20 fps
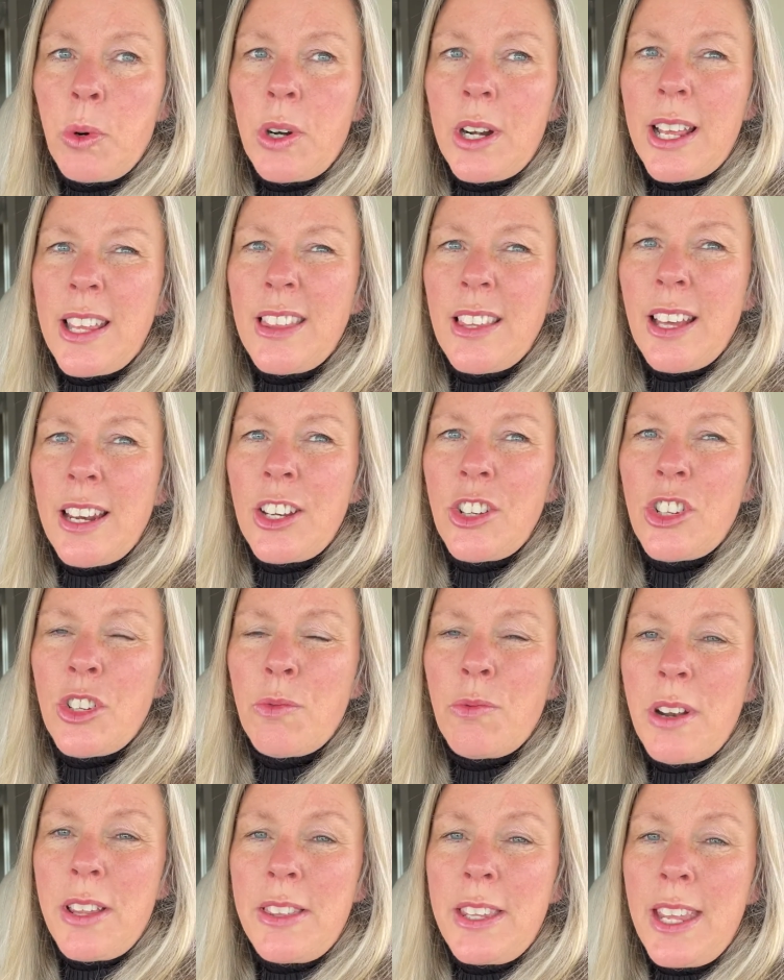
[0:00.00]
I thought I should
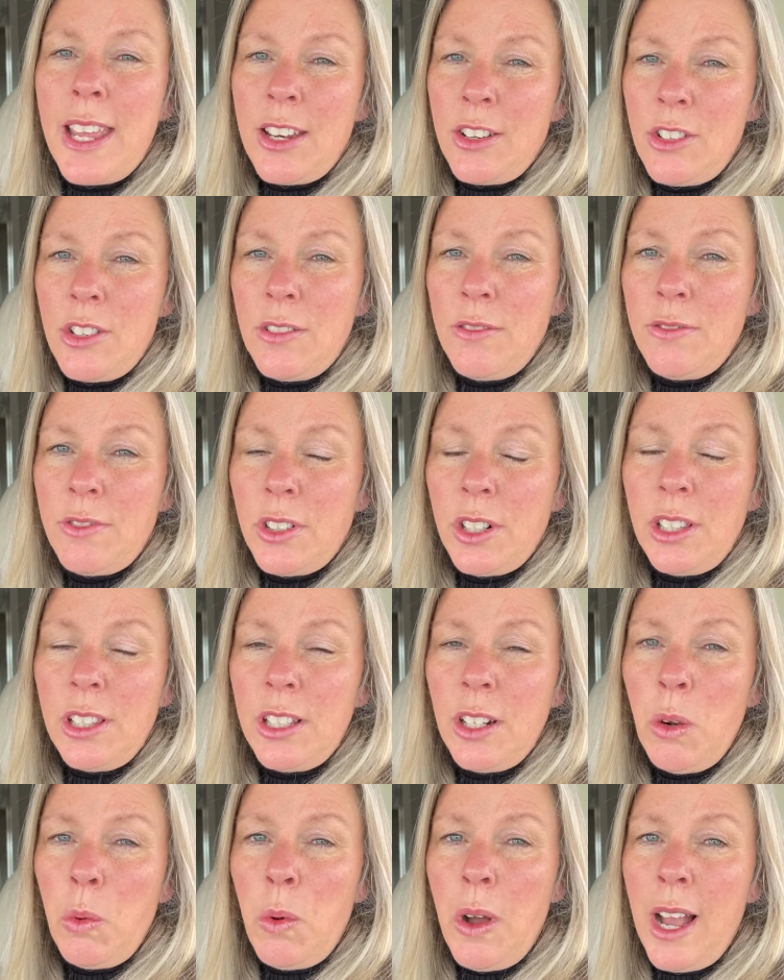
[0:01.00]
run the engine for a
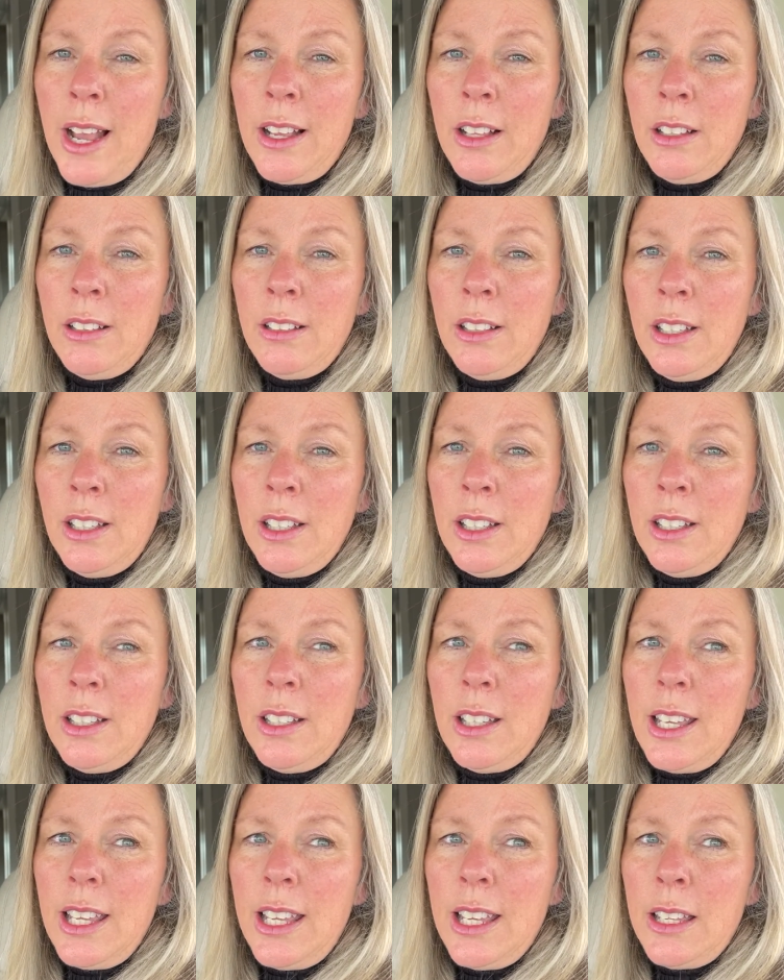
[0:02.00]
little while
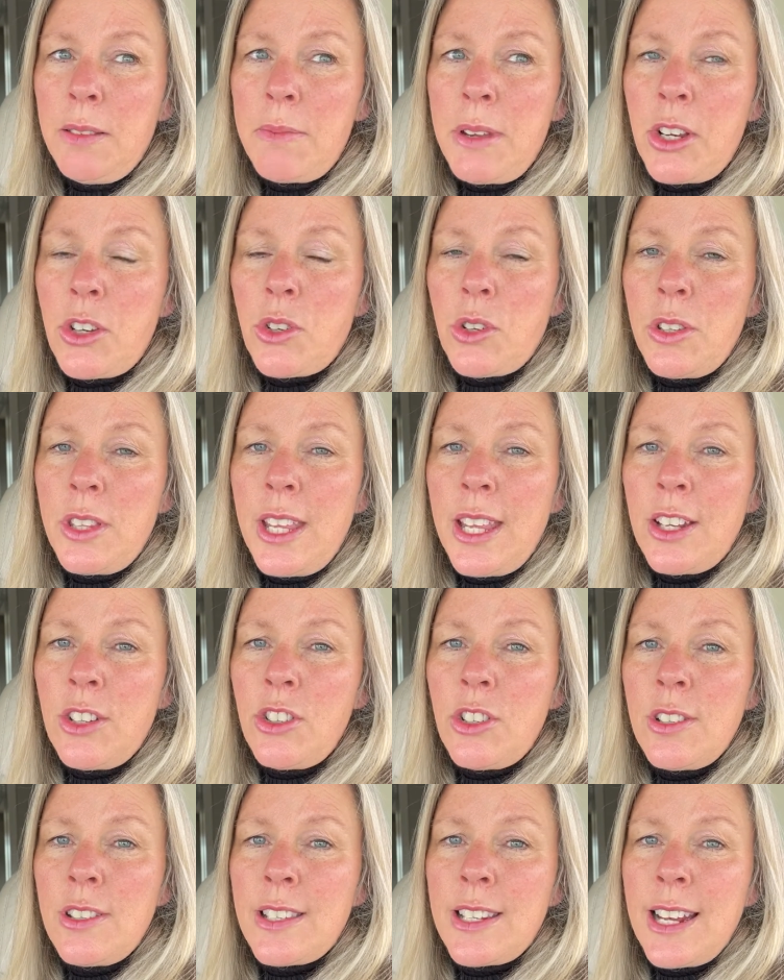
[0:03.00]
and make sure the
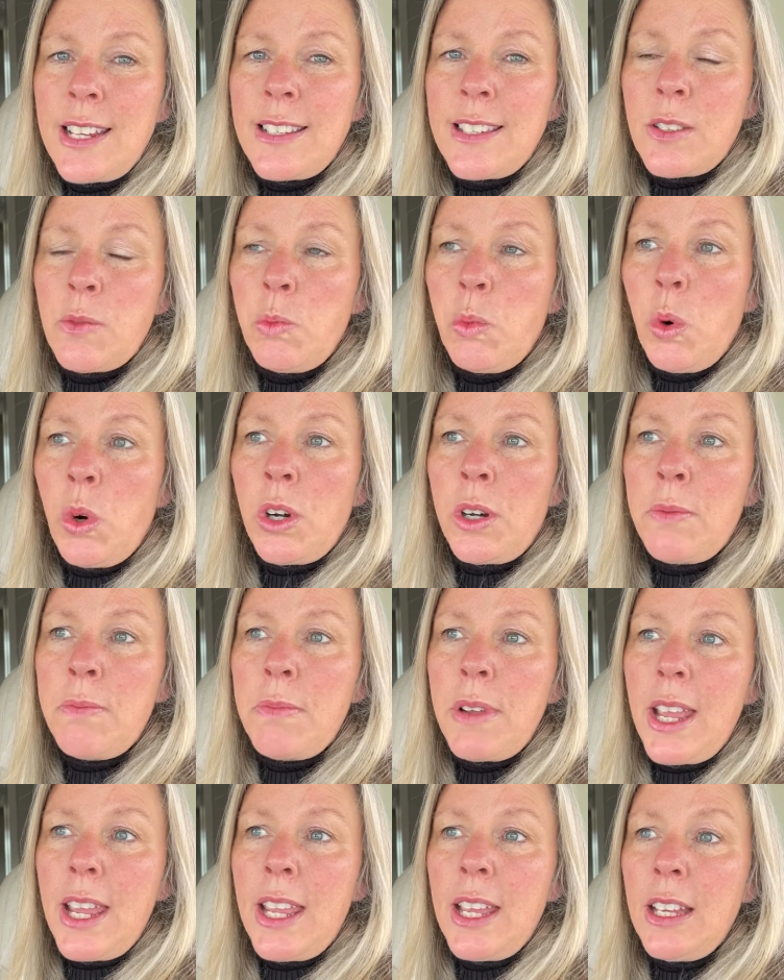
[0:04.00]
engine's nice and warm.
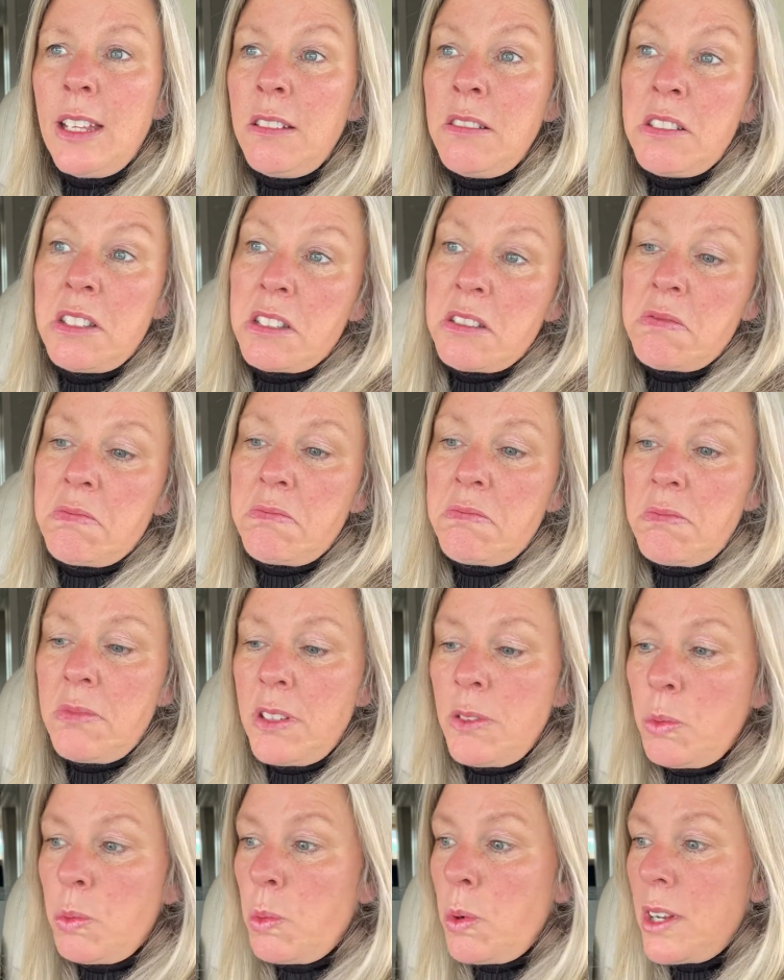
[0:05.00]
And
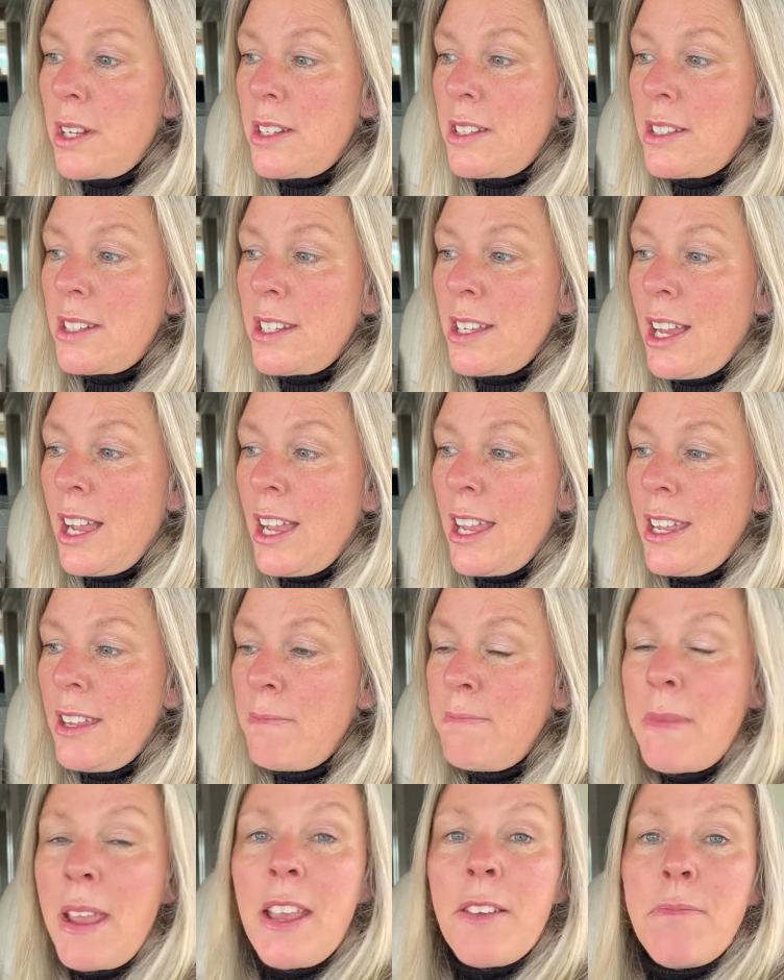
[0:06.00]
what I
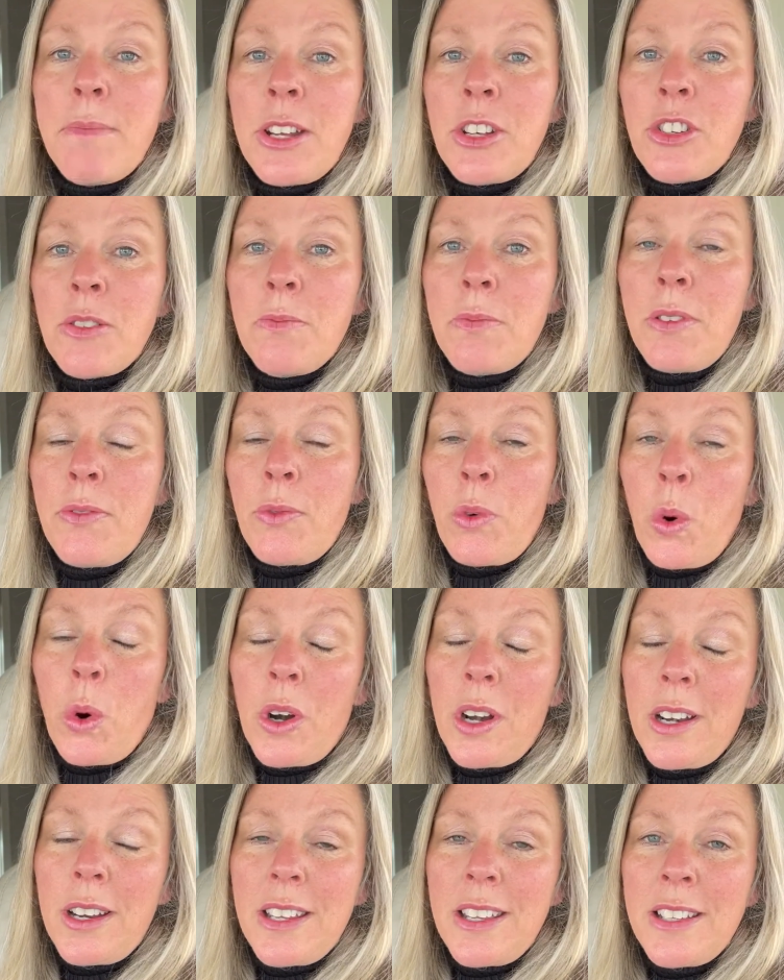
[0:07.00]
may have mentioned before
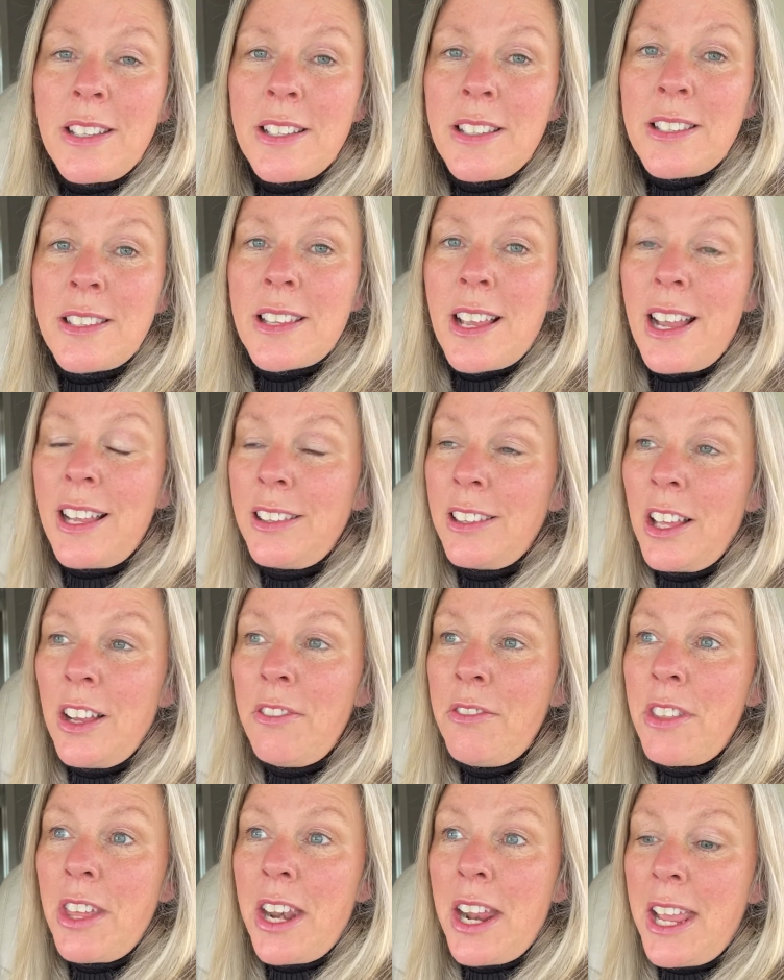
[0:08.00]
is I love
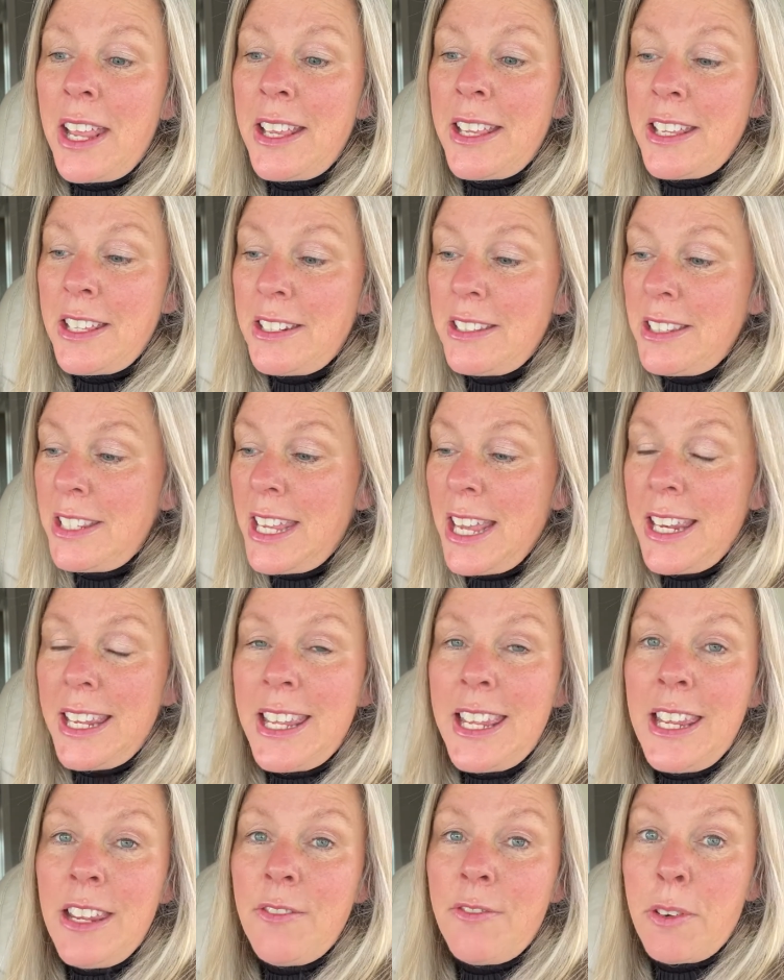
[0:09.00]
that I can get
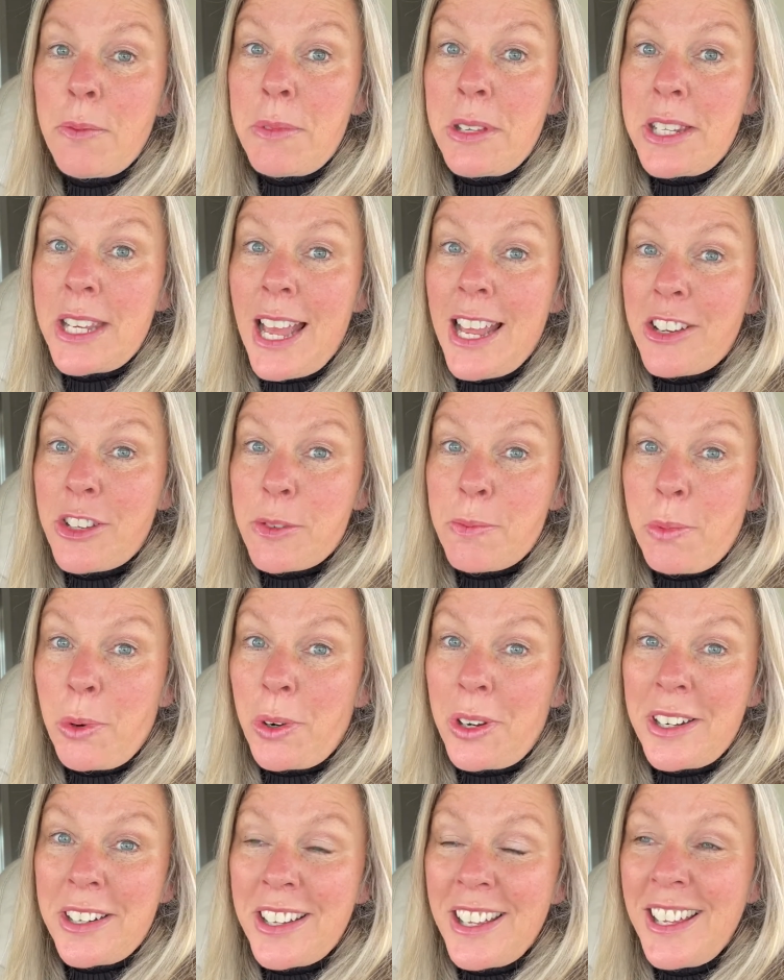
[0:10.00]
heat from the
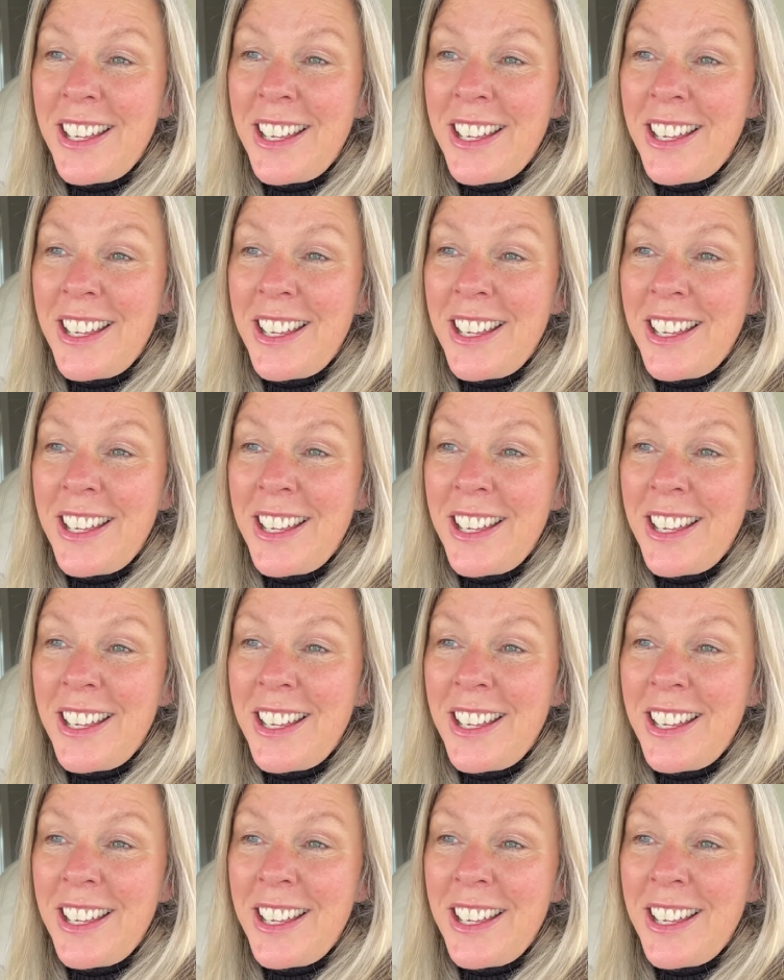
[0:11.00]
dashboard.